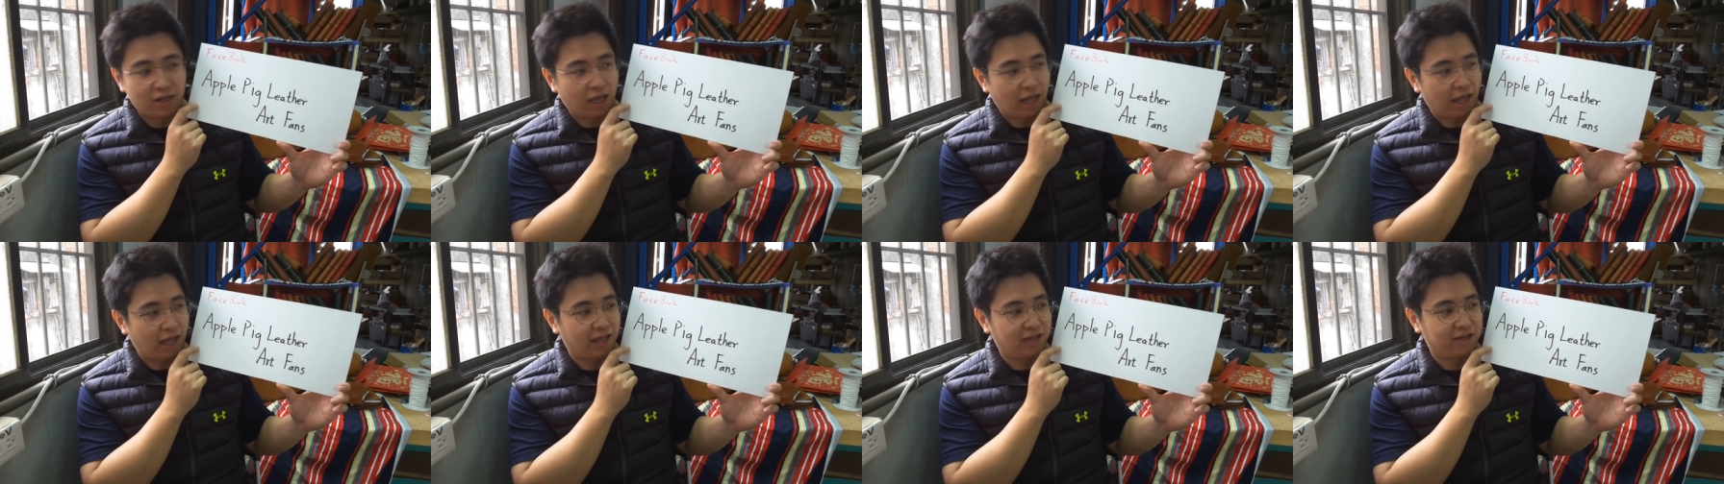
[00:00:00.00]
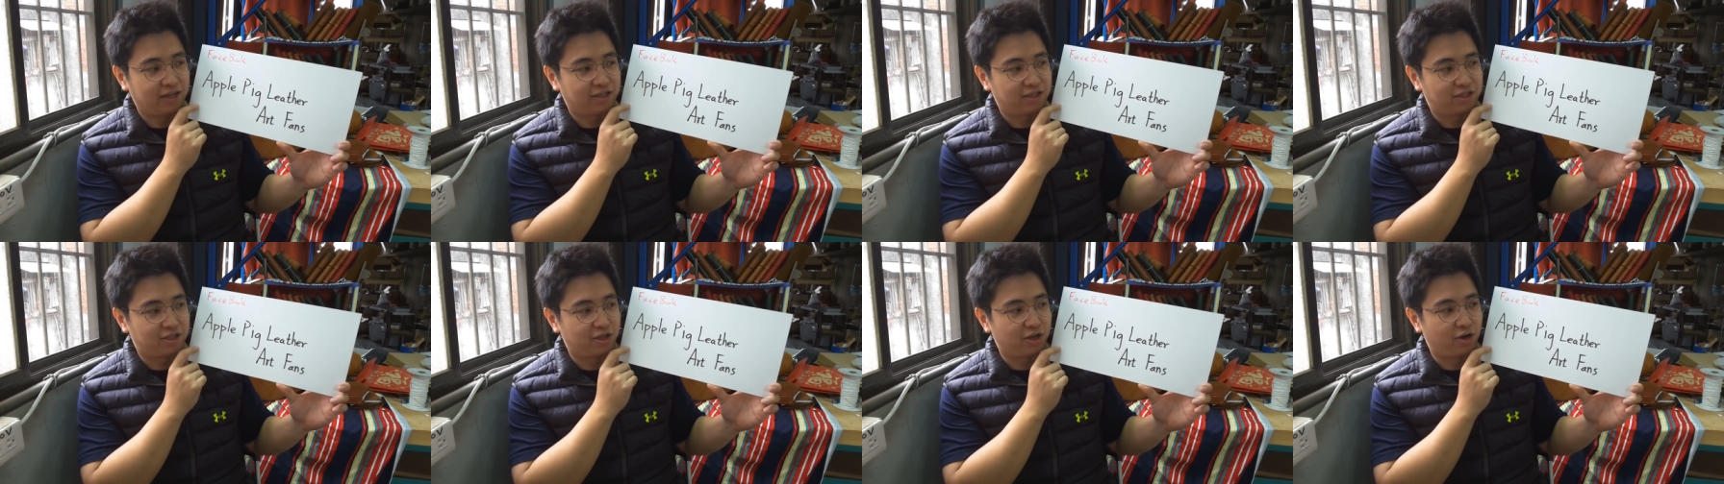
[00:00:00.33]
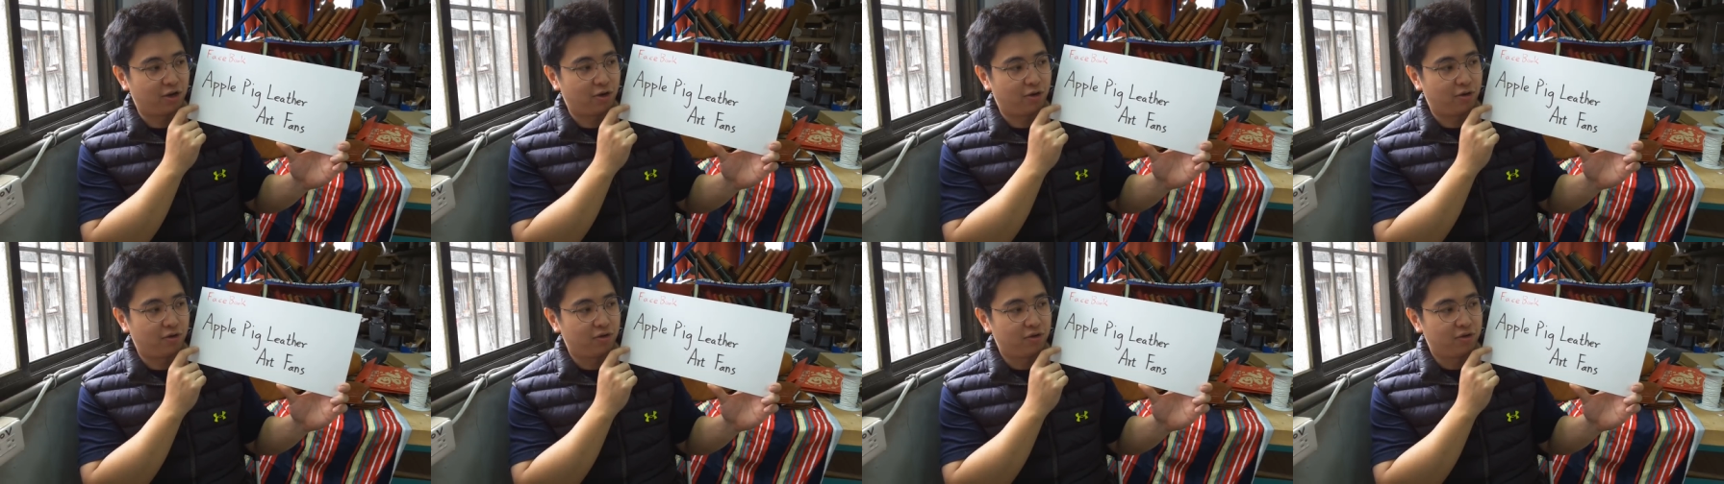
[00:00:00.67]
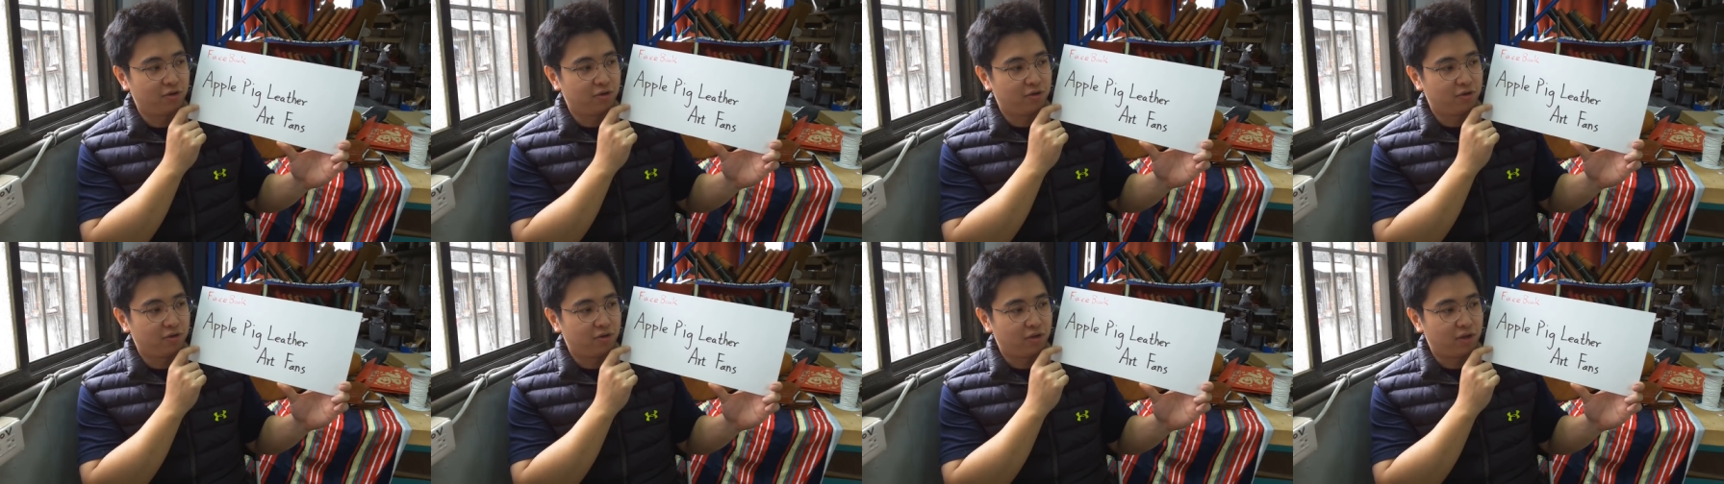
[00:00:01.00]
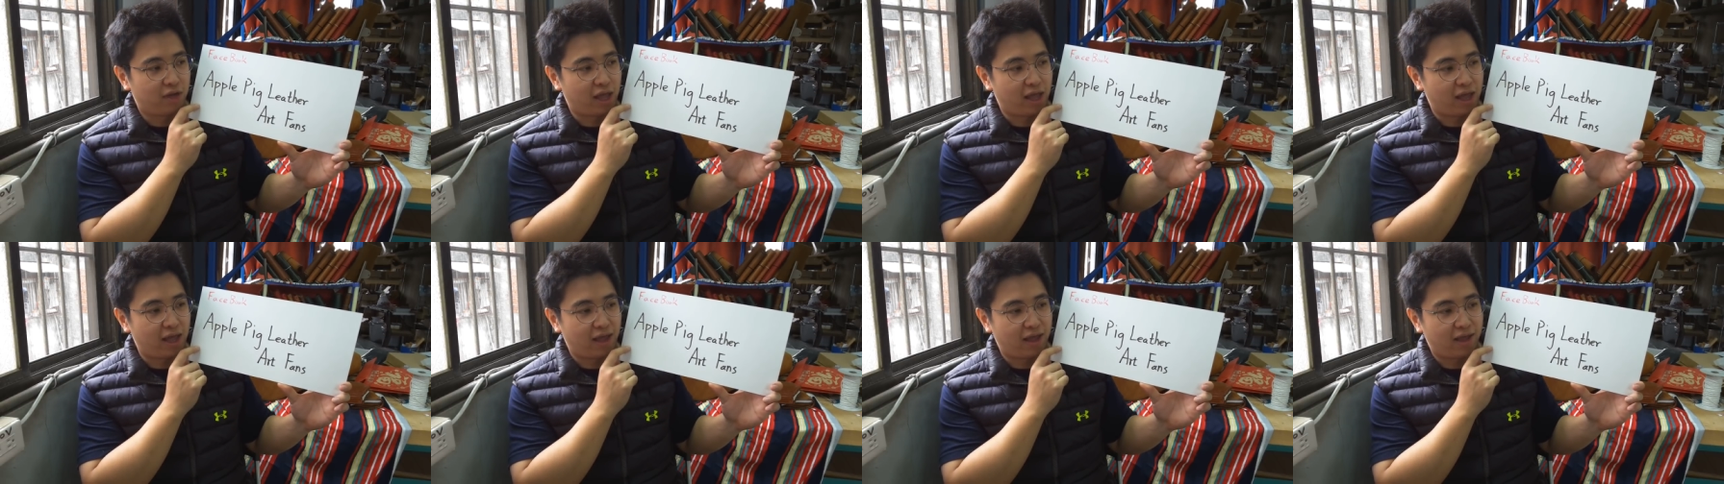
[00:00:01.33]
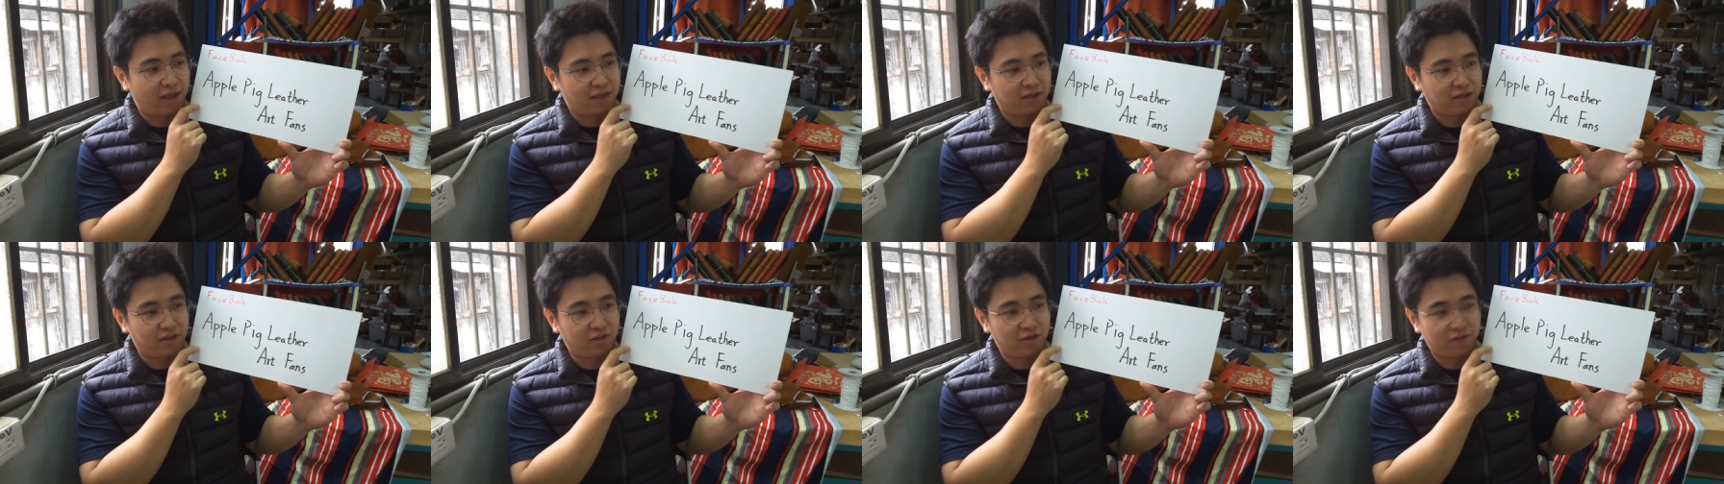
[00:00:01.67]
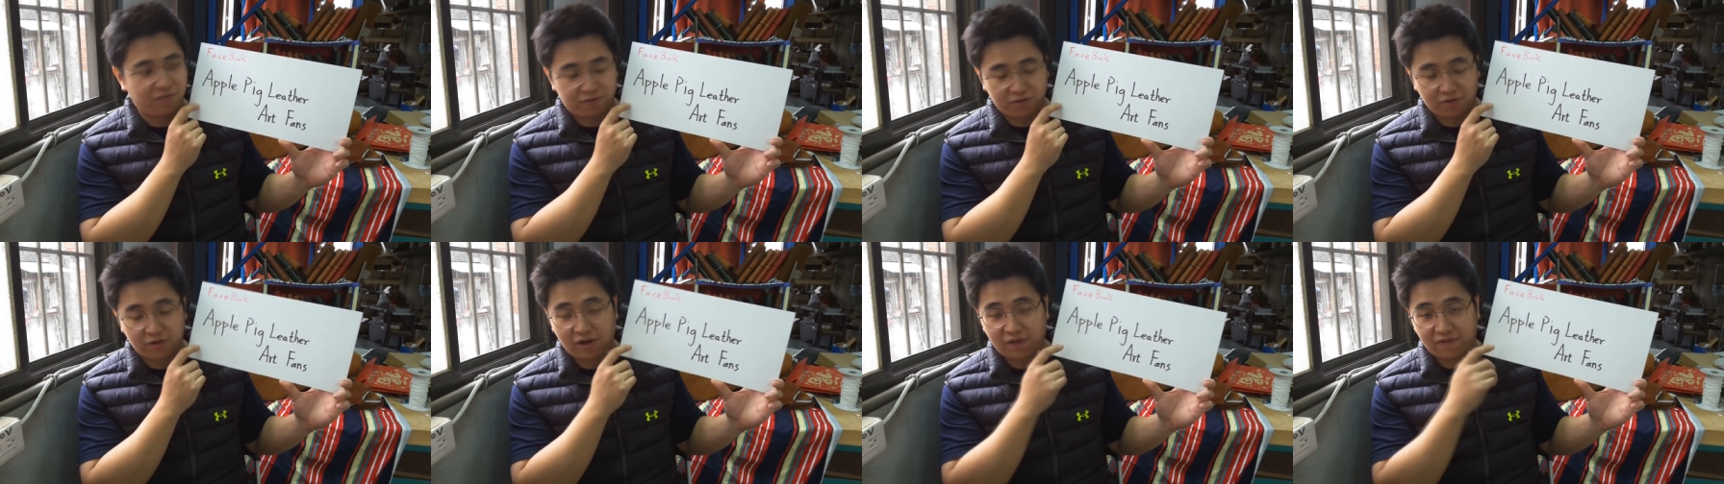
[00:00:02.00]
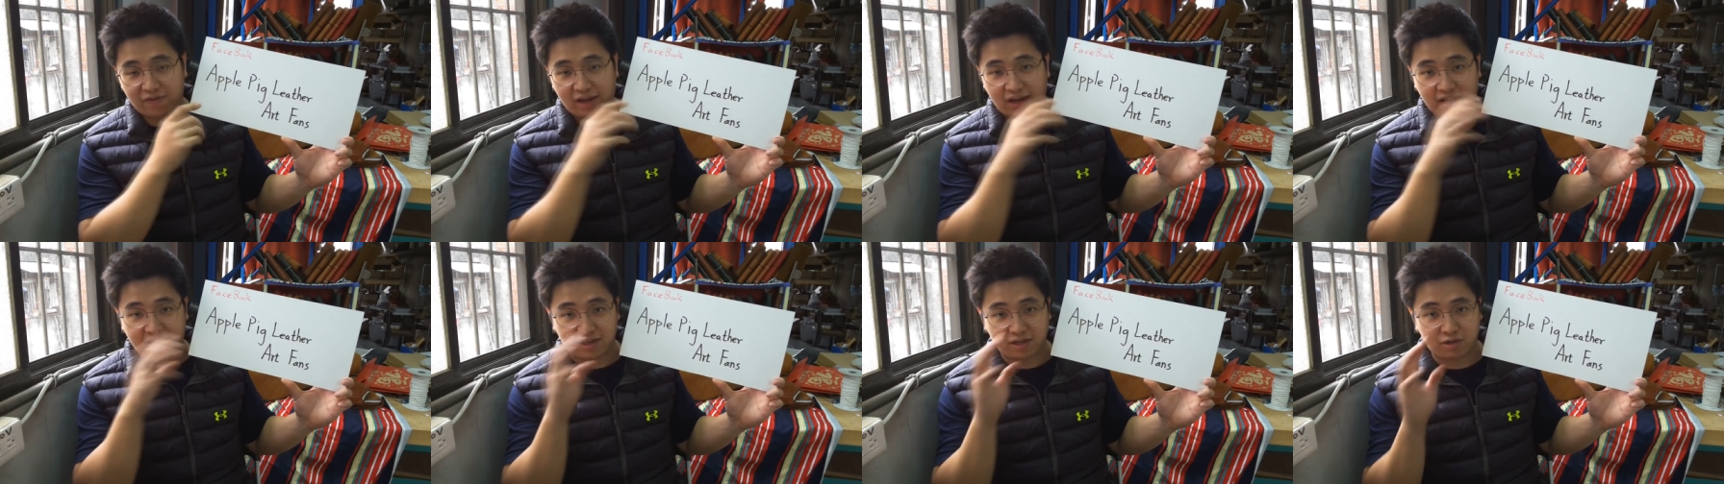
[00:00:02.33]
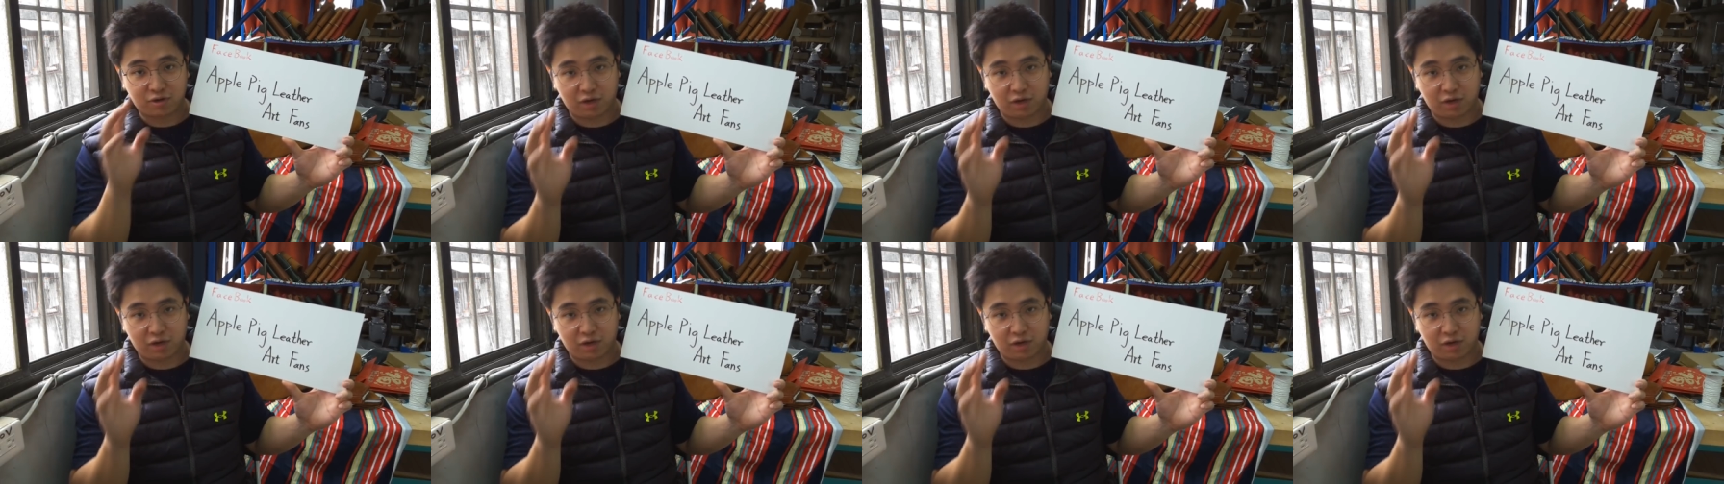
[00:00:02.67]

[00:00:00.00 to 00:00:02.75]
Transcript: And so and if you have any